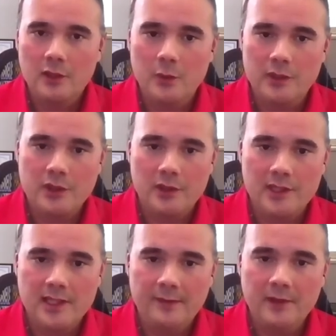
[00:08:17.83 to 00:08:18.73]
to ensure the
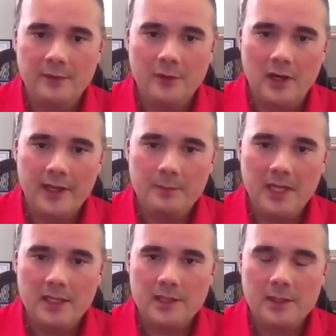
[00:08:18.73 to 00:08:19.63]
safety for our
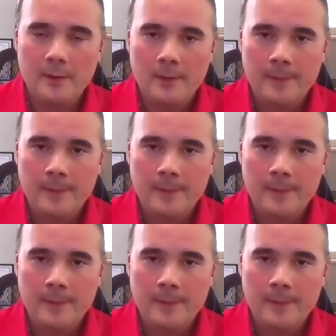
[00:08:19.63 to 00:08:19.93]
inmates